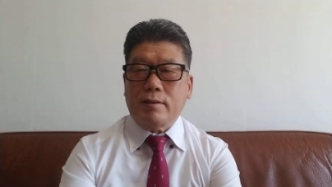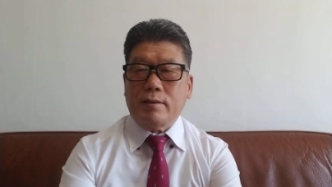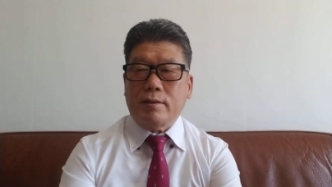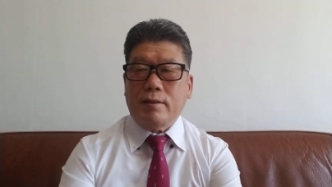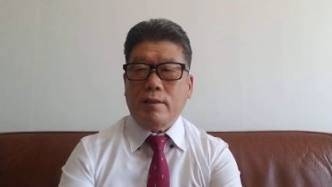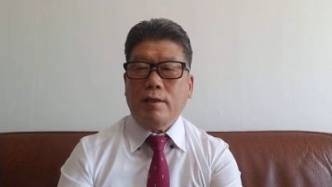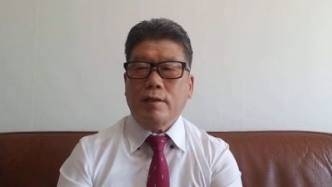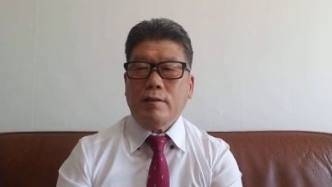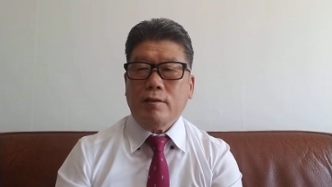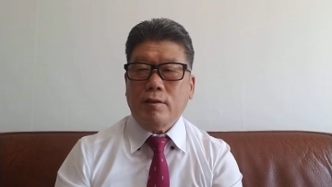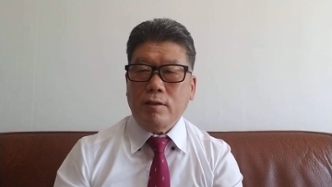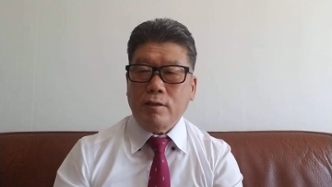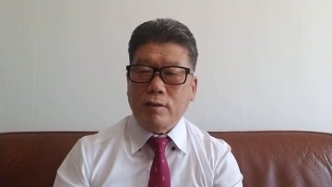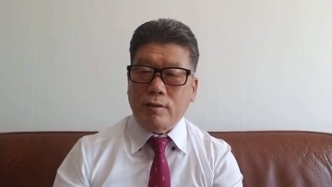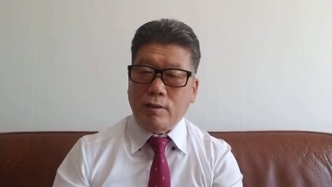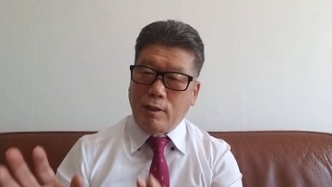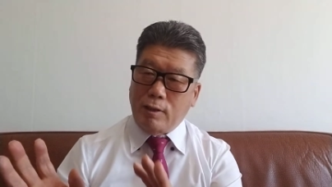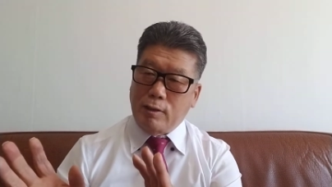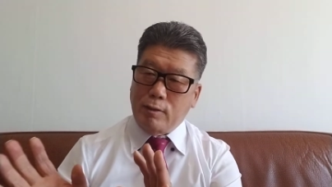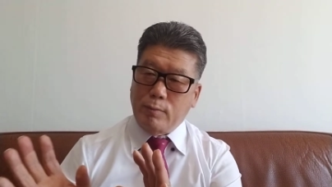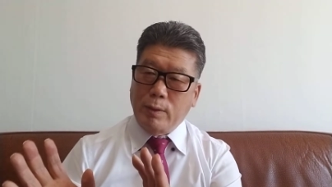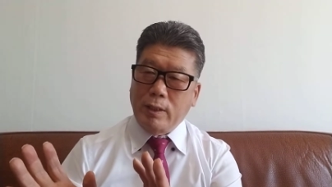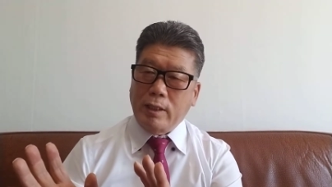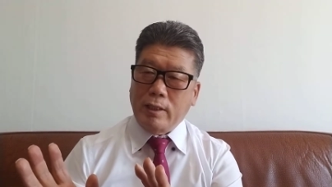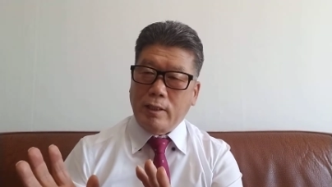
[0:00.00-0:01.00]
Electric, there
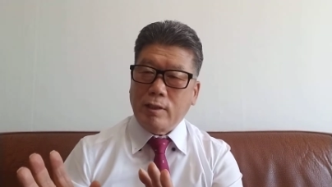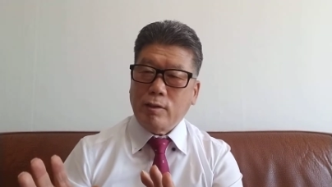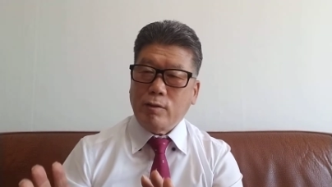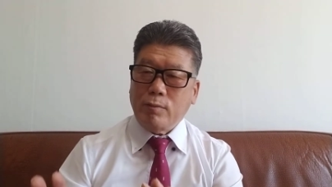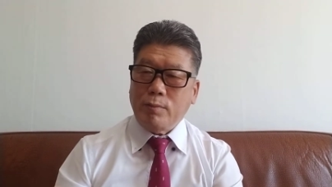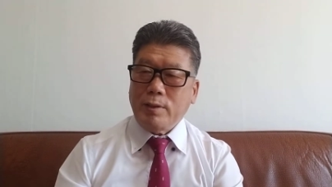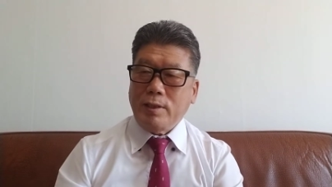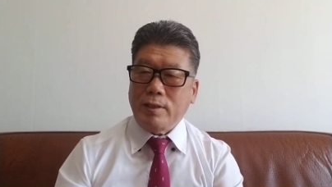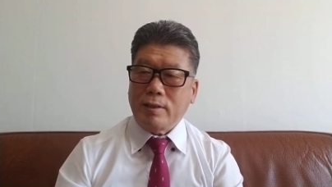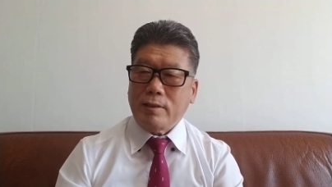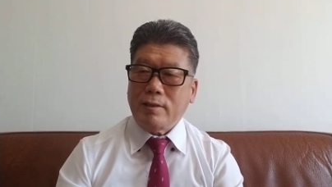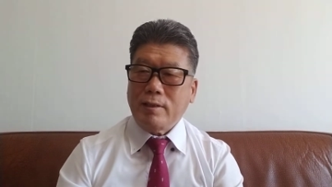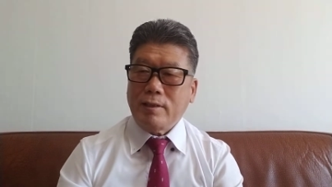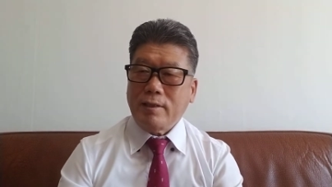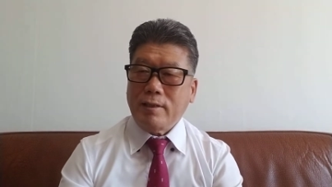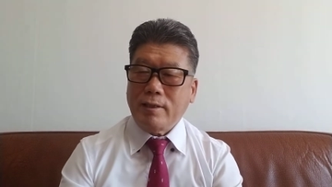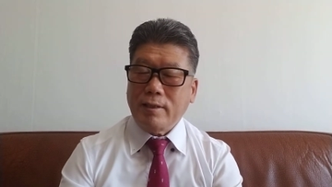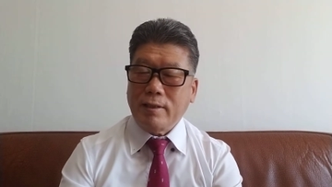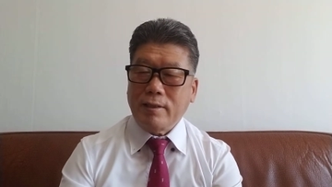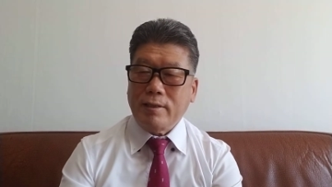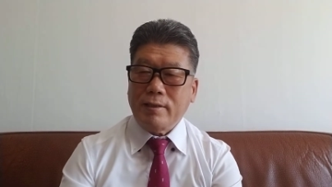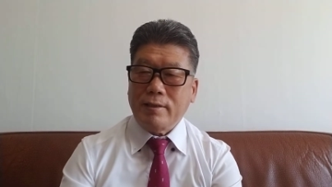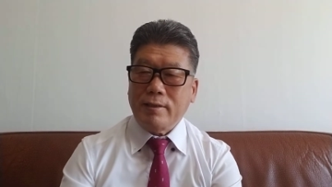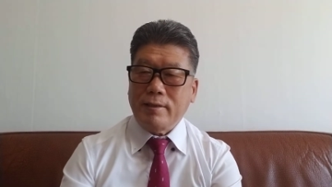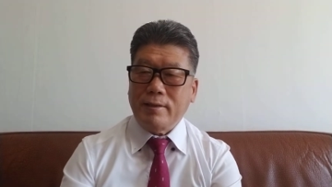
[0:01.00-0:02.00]
is many kind of electric,
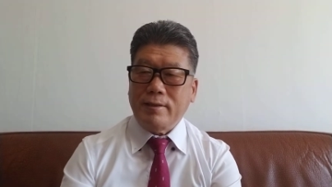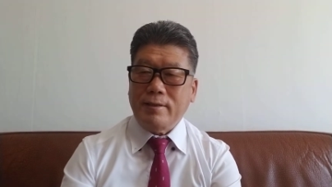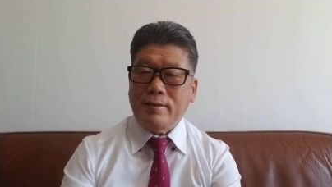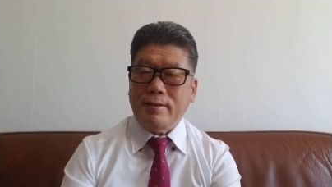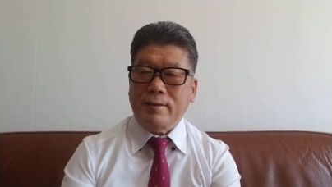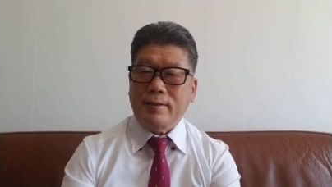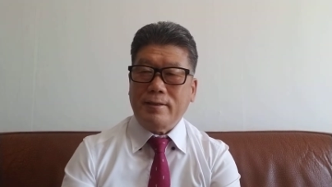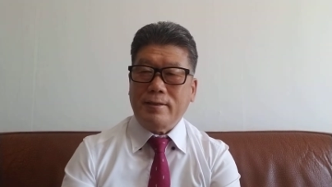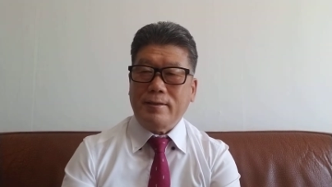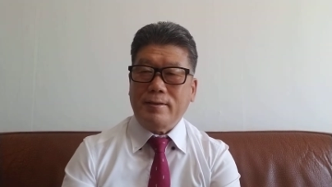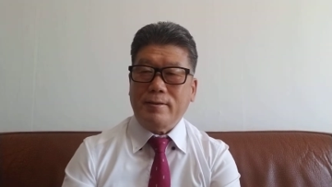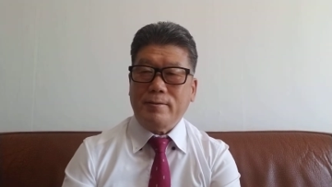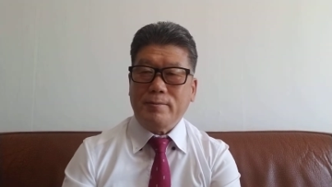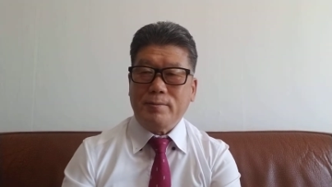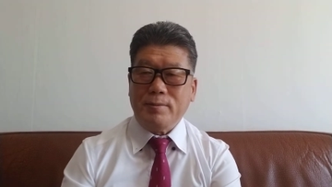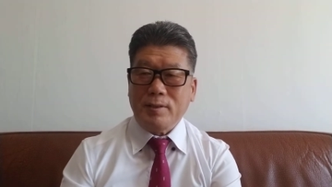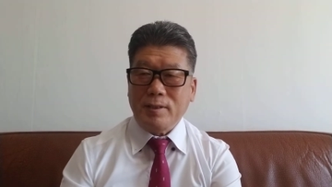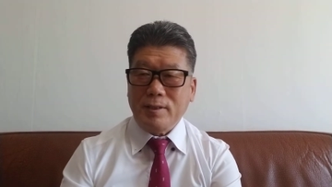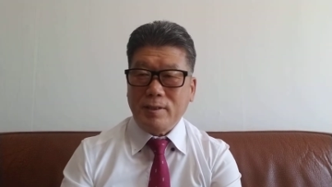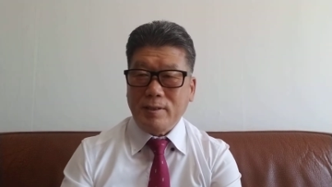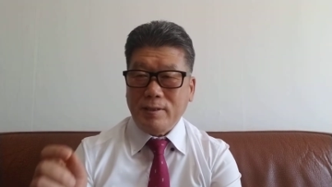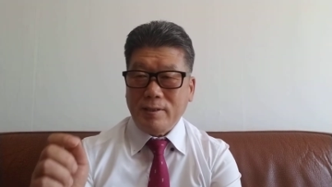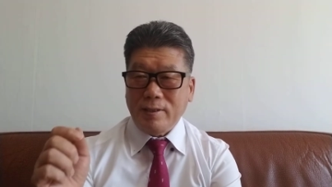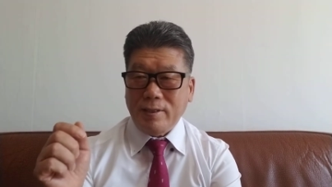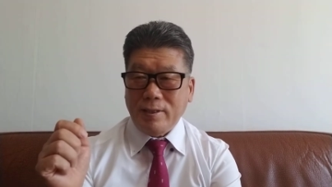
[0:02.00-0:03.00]
of
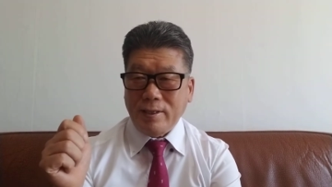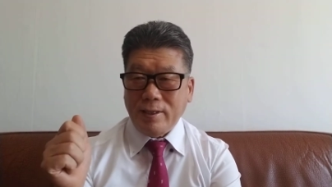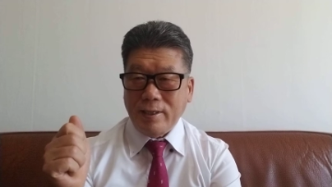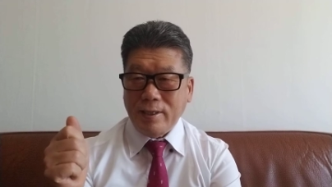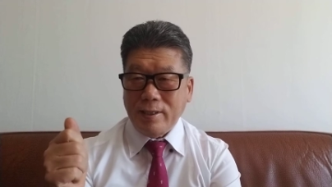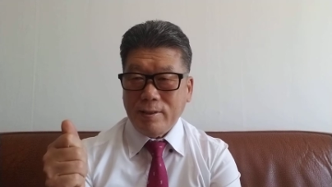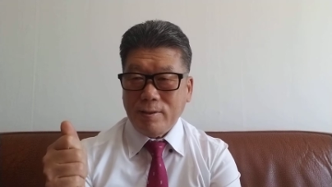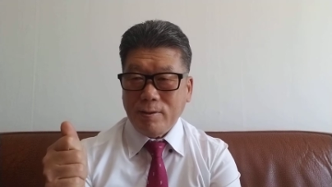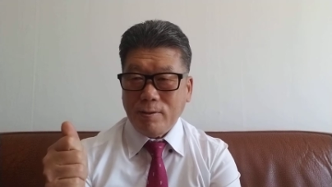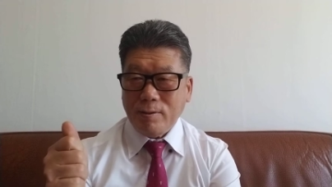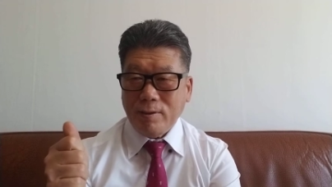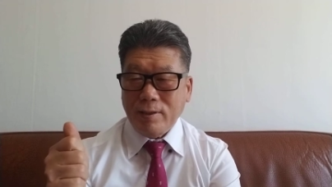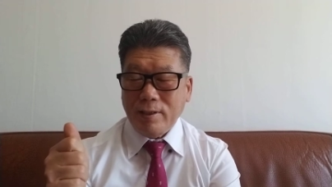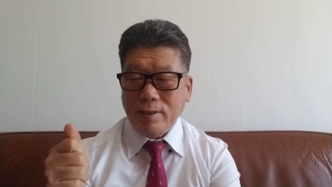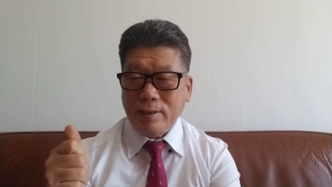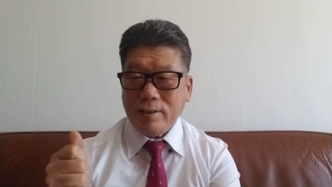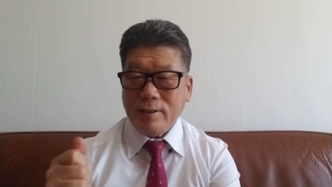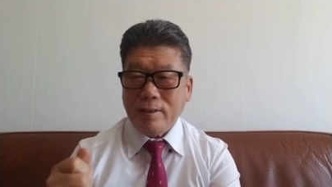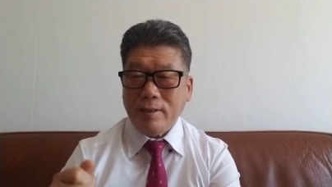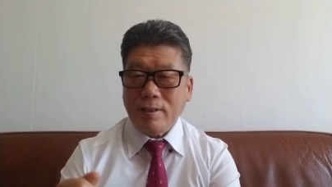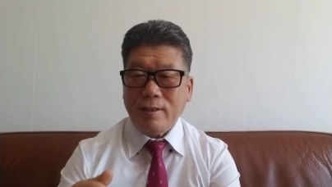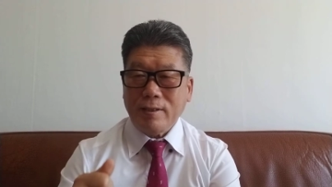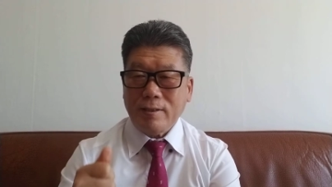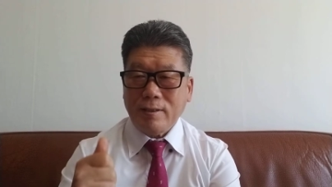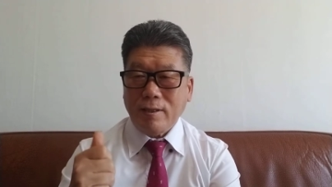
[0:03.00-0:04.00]
the
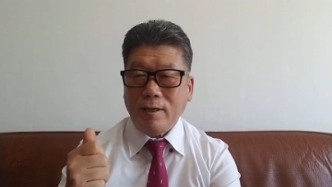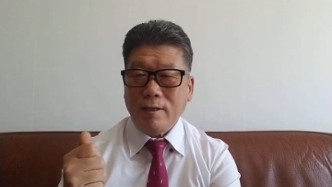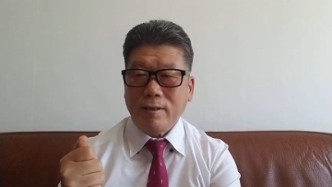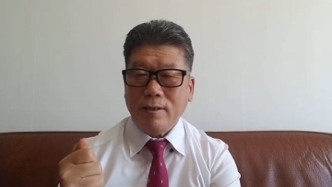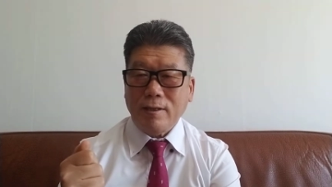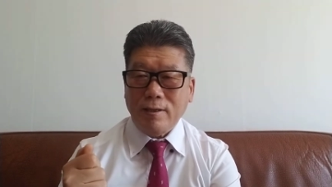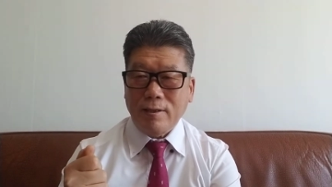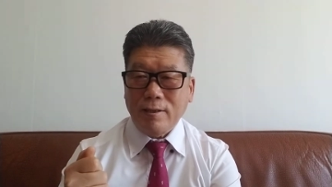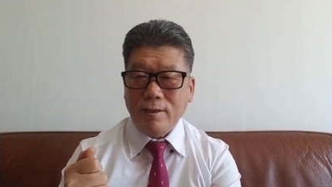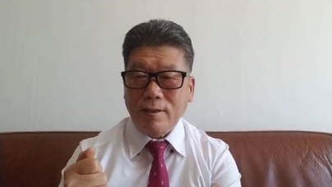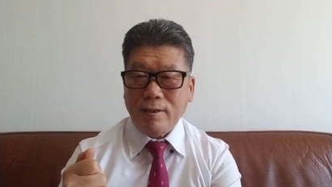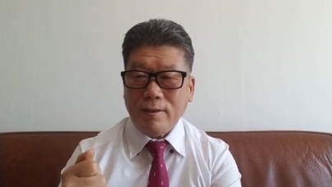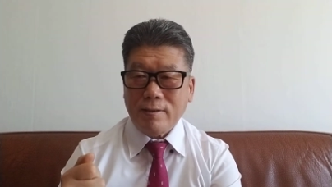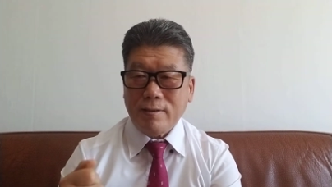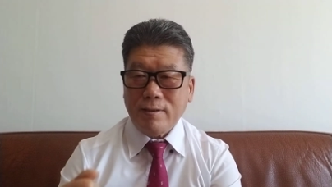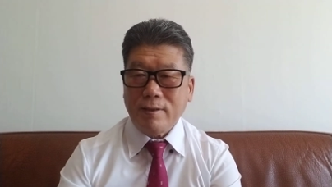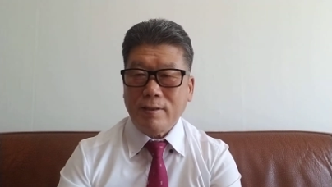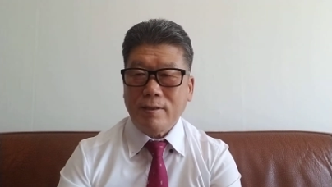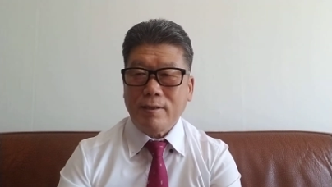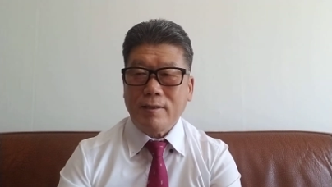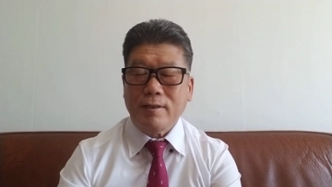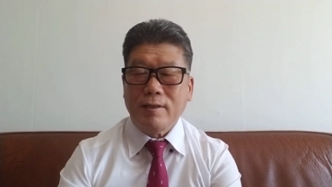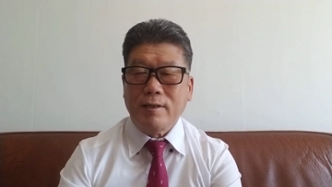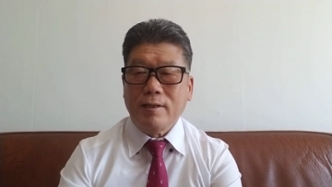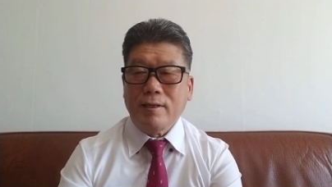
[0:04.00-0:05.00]
hydroelectric, tidal
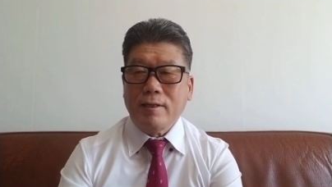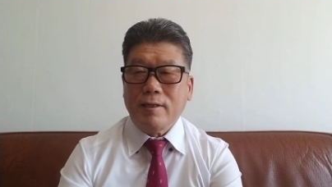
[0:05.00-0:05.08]
electric,